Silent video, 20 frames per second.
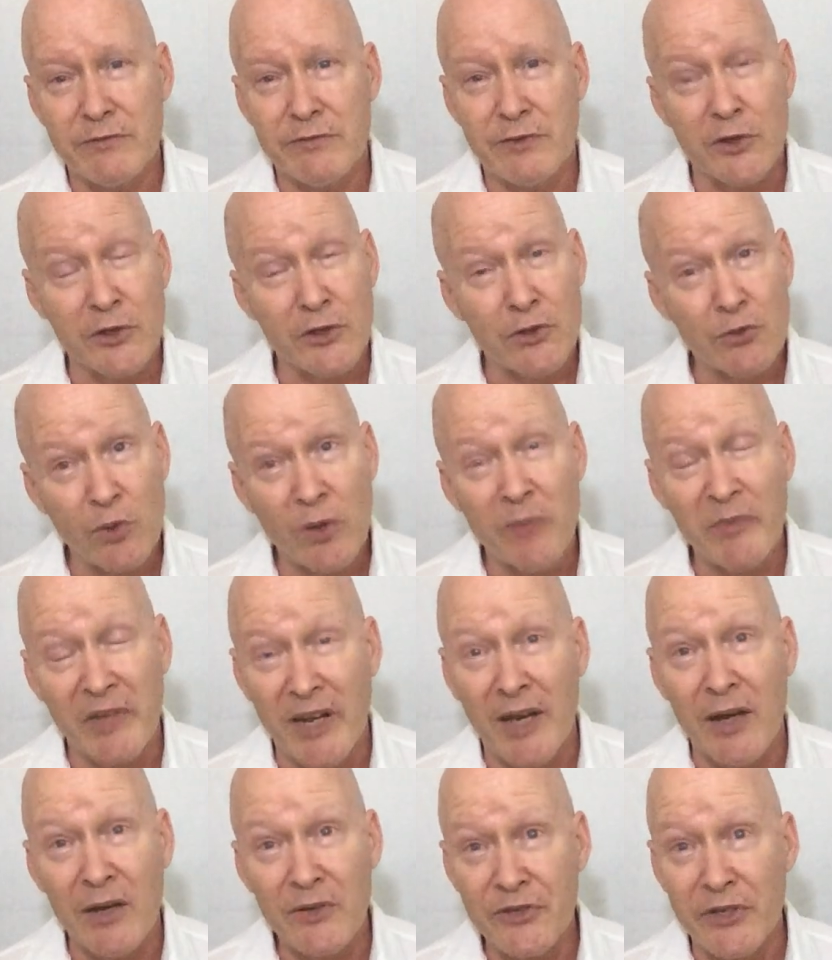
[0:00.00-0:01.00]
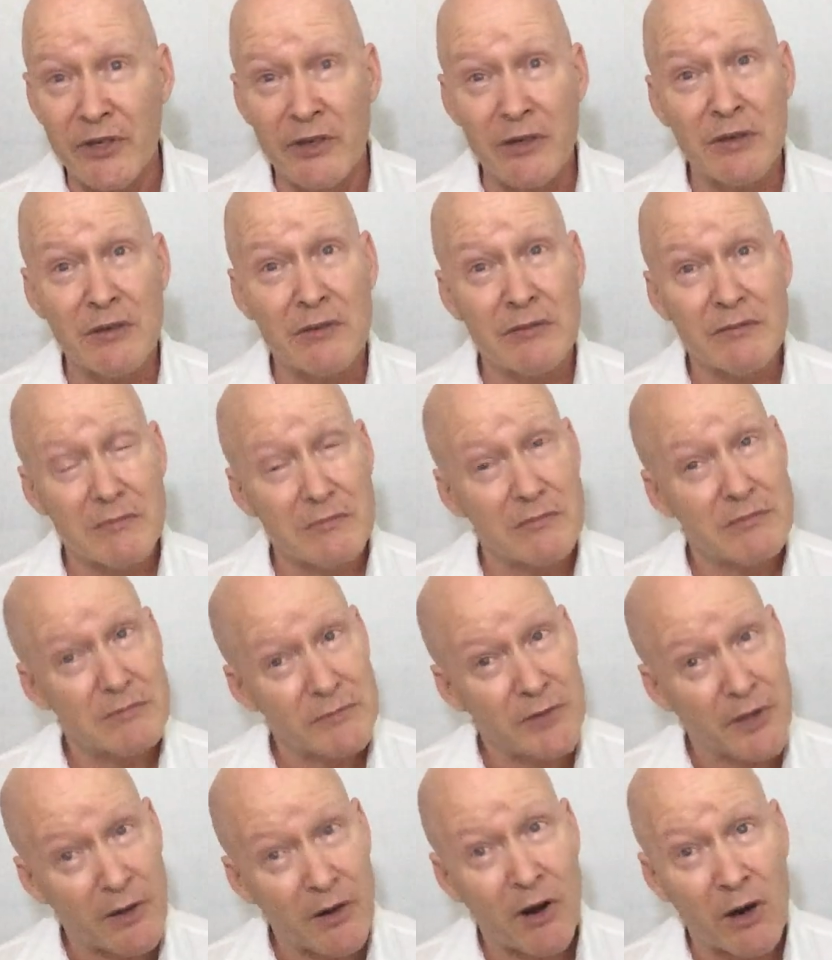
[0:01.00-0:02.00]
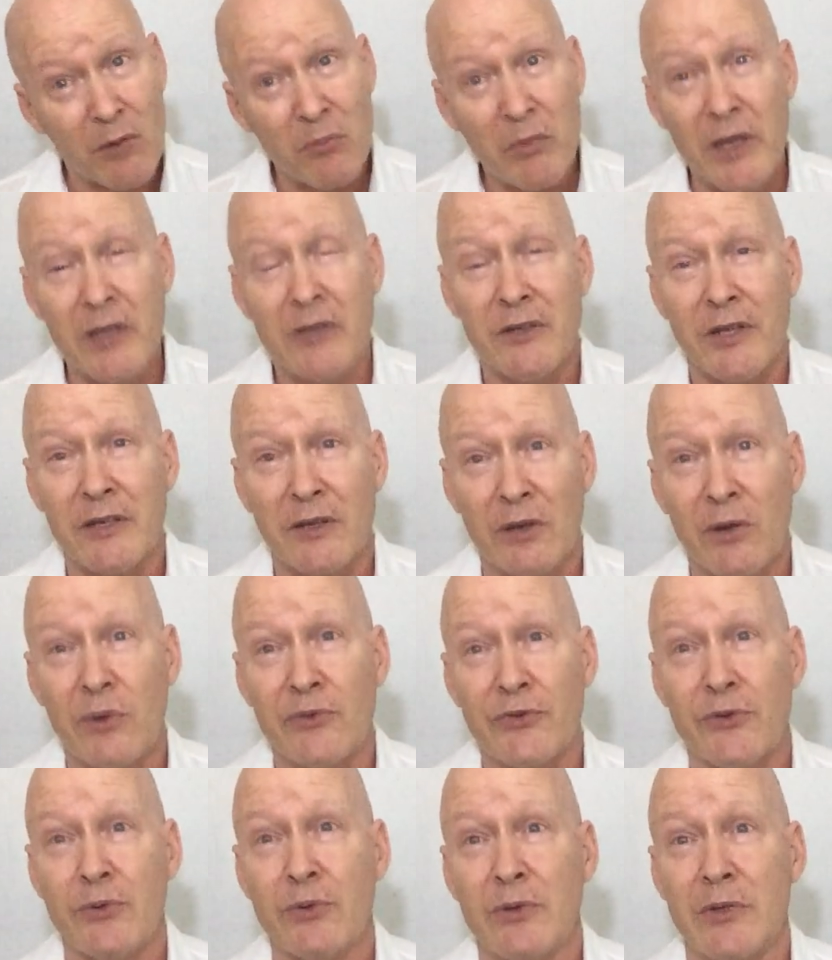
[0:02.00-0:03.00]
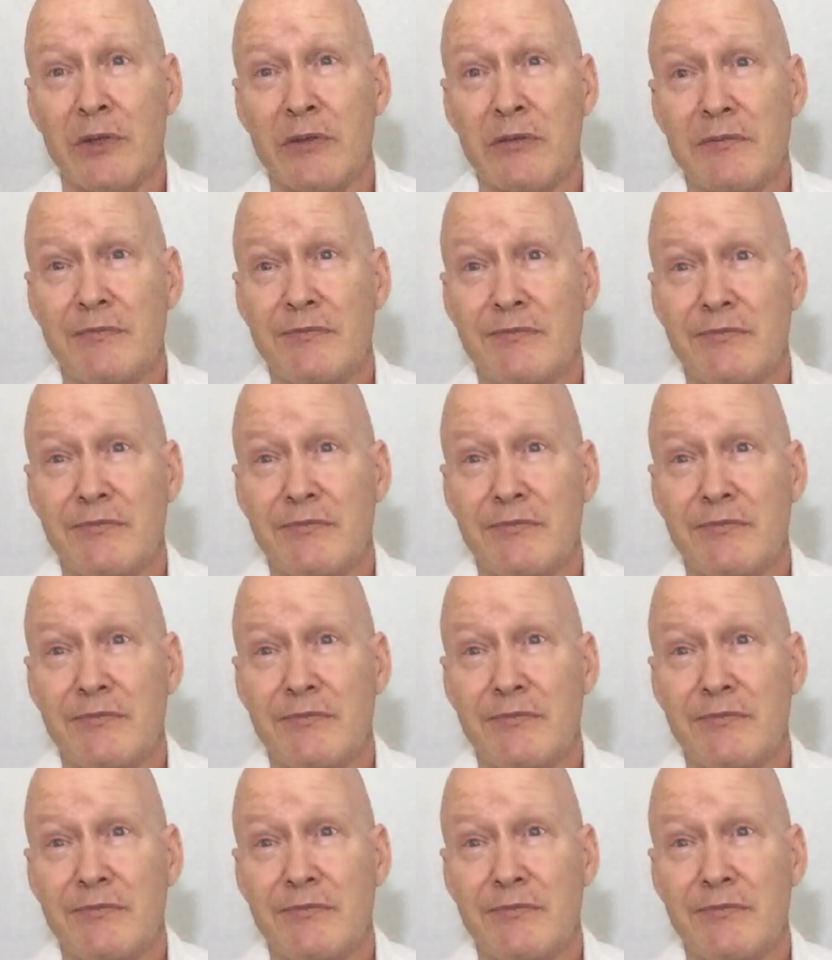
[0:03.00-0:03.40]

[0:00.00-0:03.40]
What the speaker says: for you women out there, there are men that go through it.